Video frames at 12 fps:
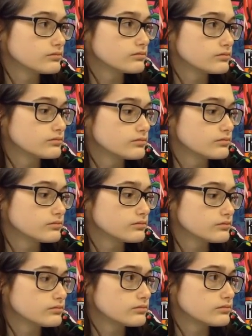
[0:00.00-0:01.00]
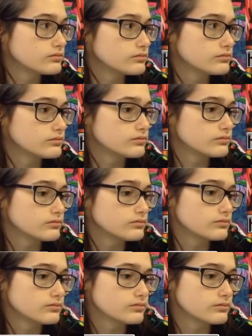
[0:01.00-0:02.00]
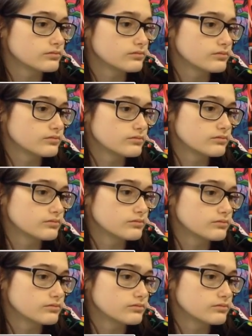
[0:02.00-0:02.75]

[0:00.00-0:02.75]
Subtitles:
[no speech]